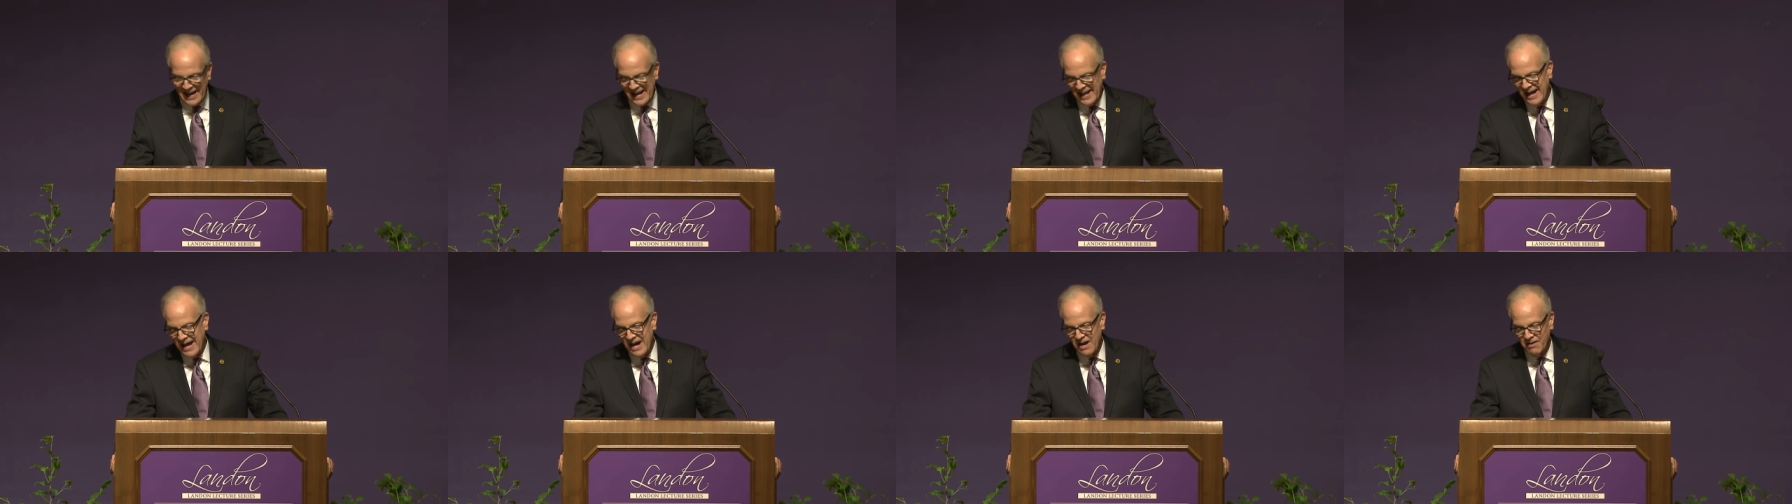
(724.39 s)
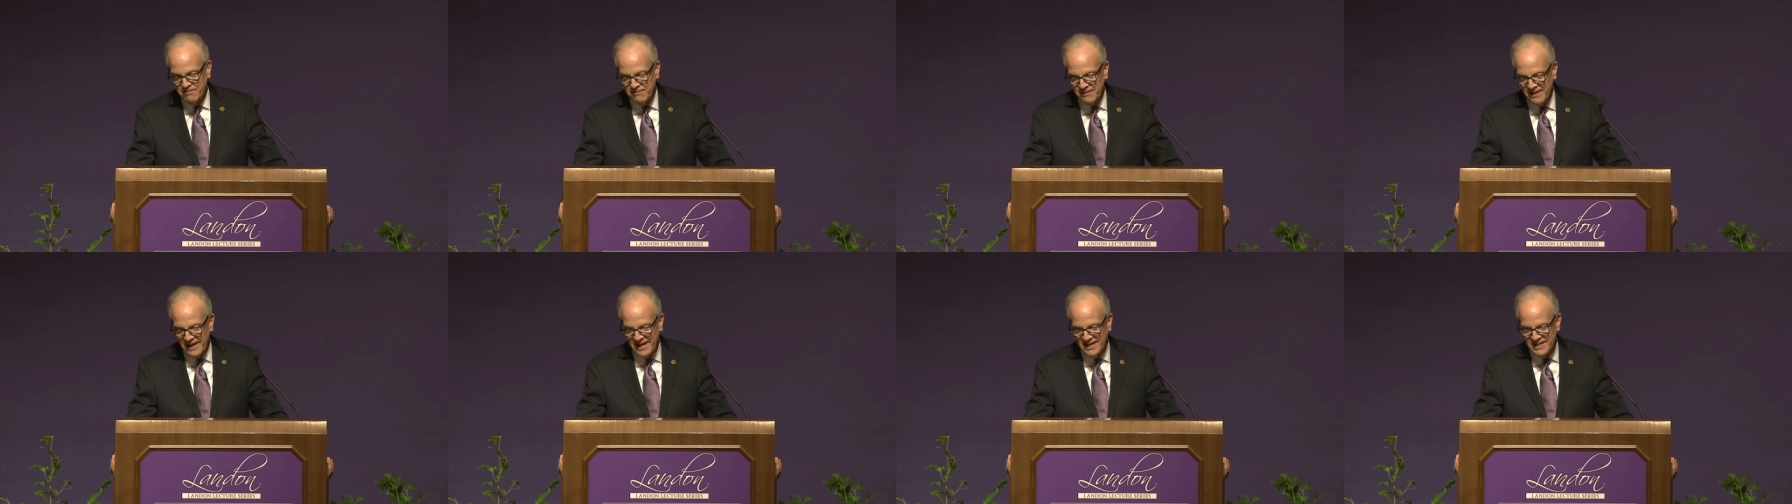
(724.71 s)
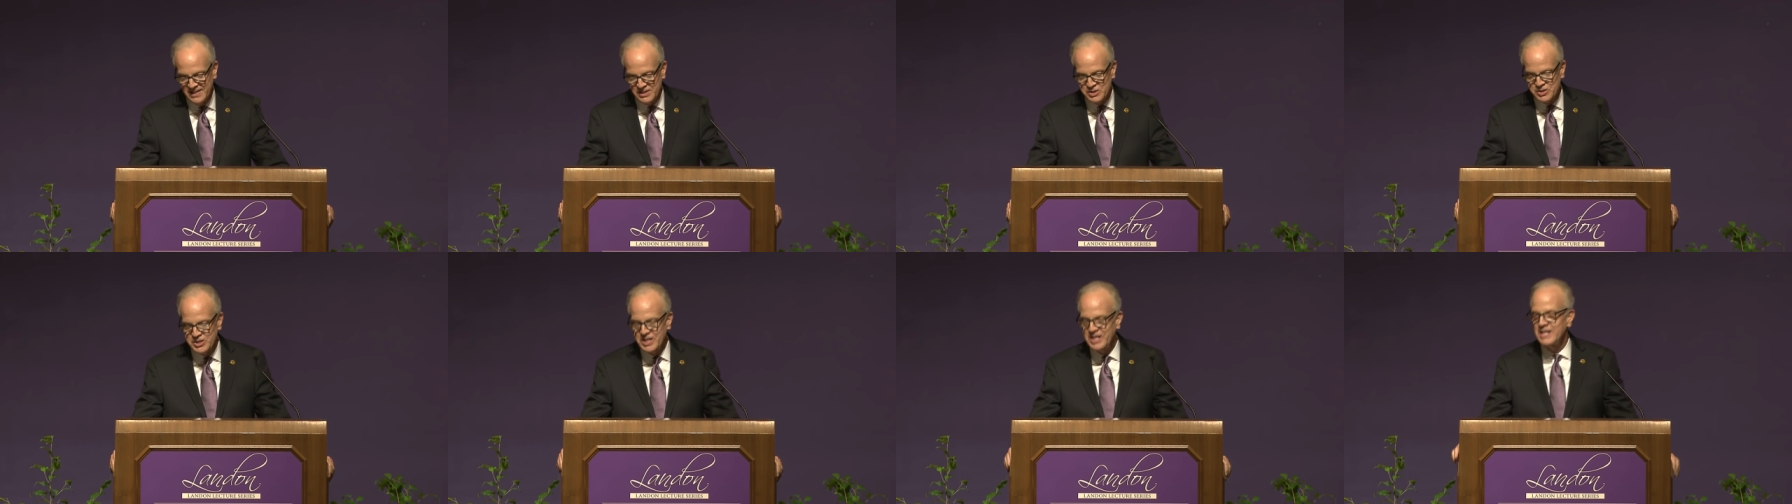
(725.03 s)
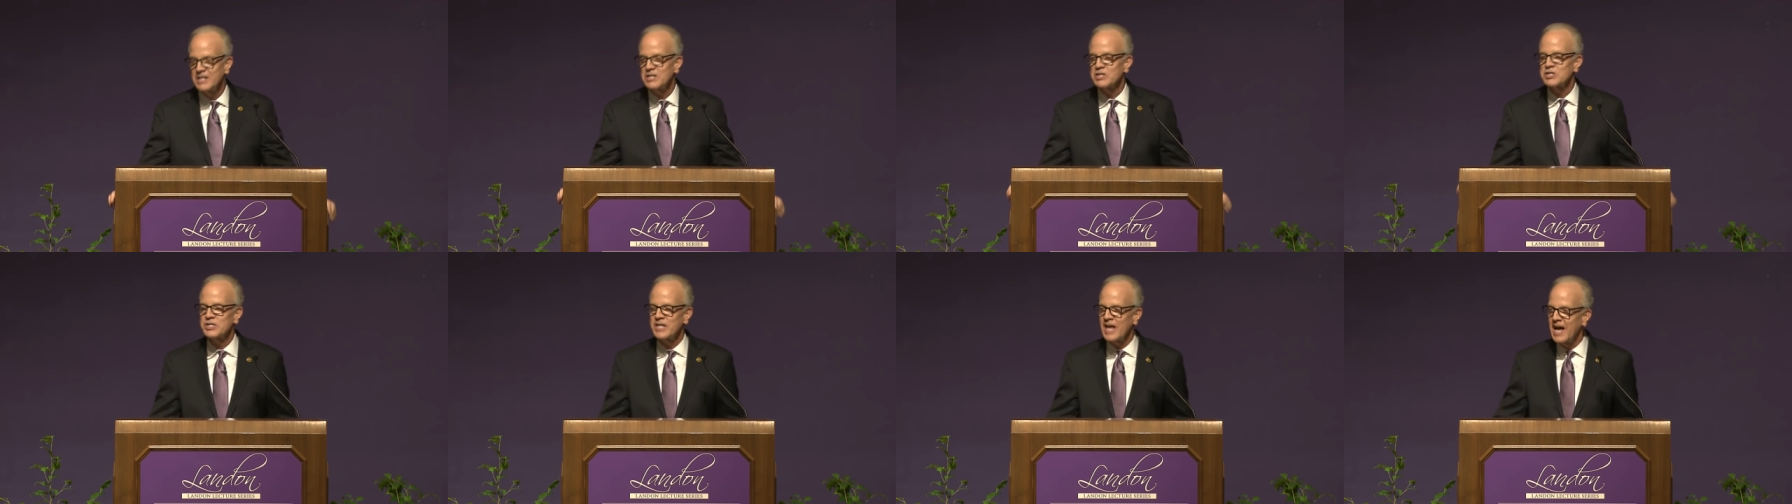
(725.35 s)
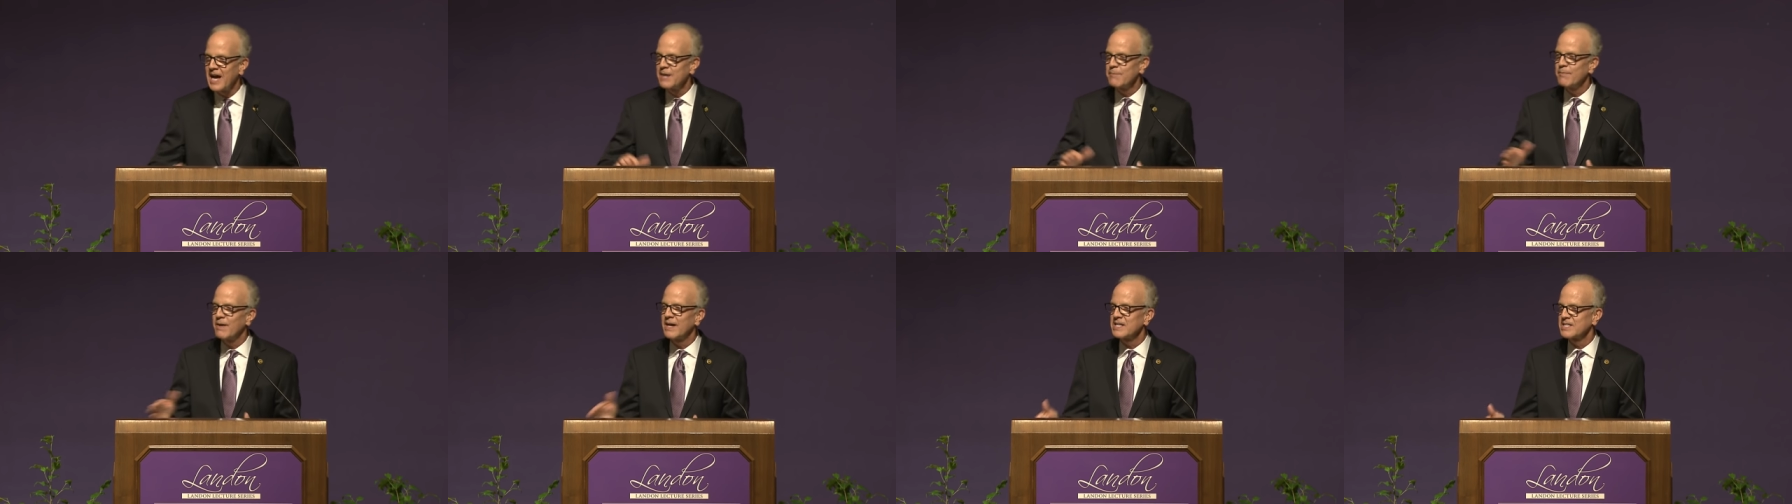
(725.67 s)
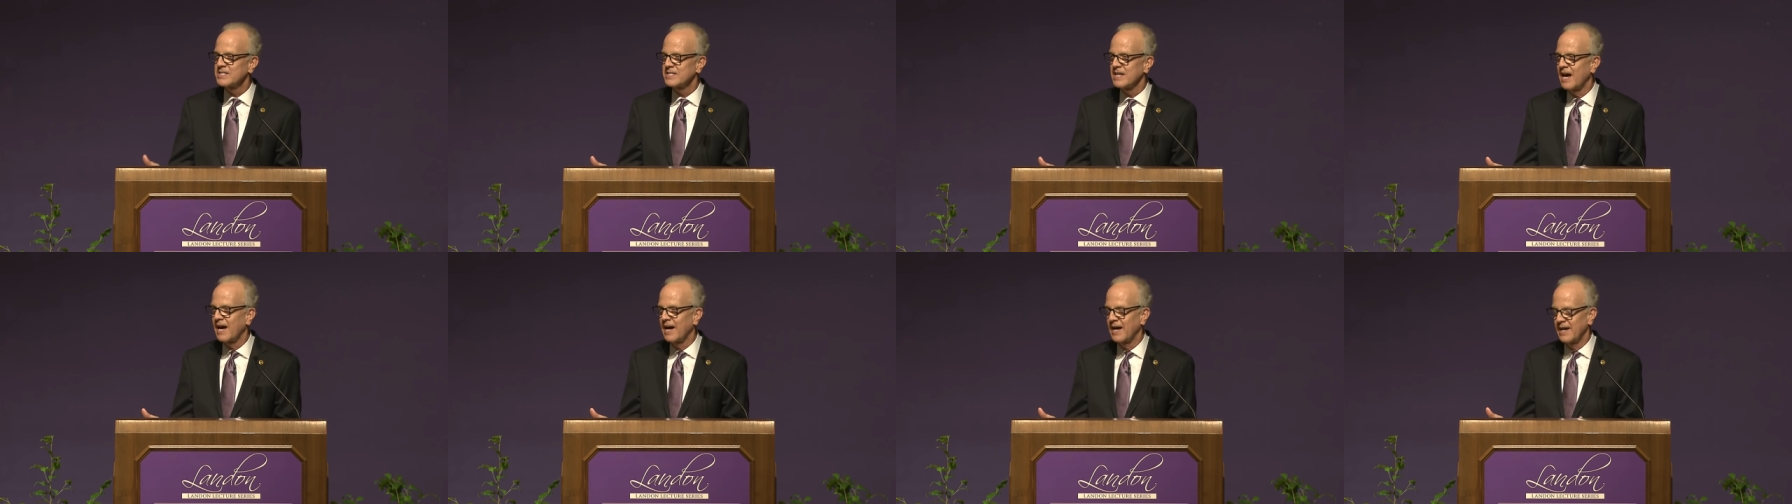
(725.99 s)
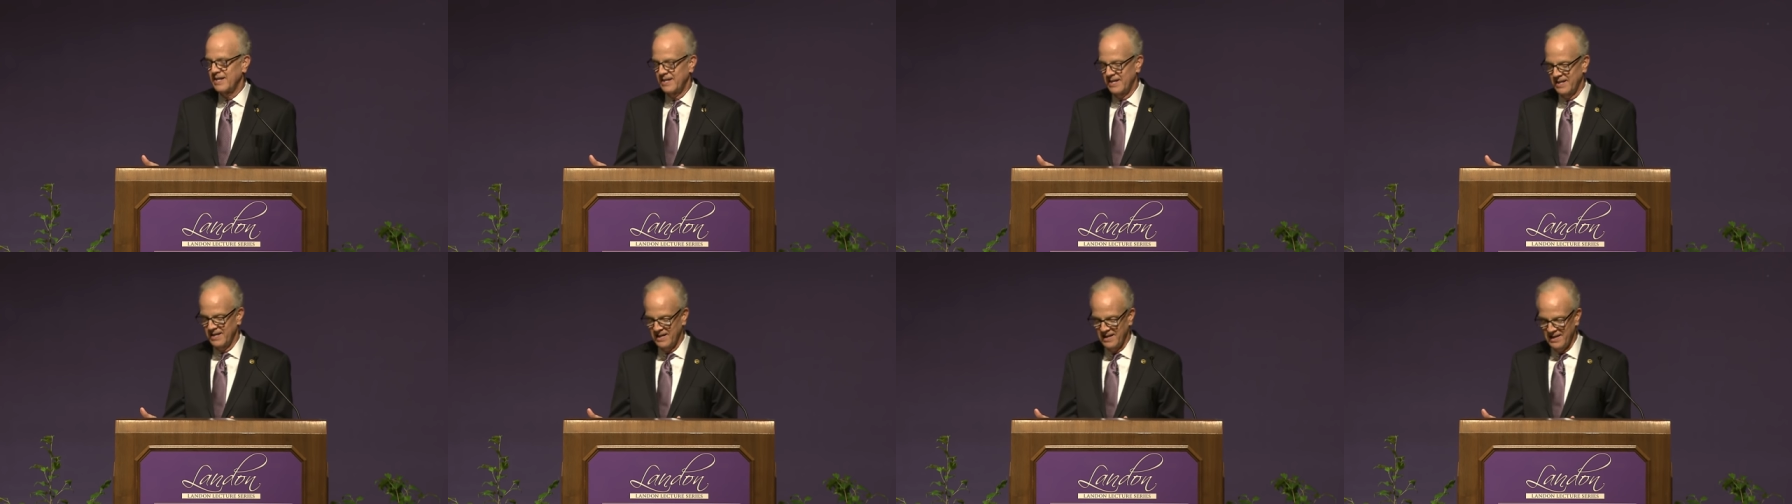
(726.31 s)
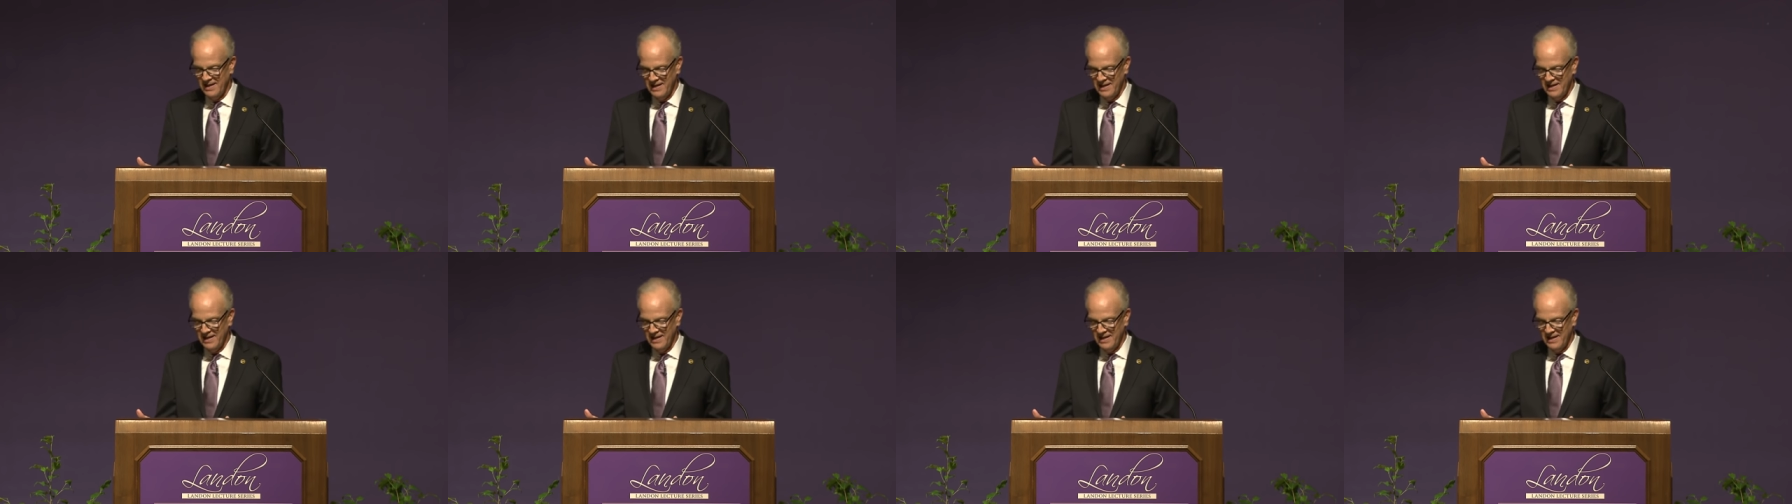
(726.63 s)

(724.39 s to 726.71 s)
Alf Landon sitting side by side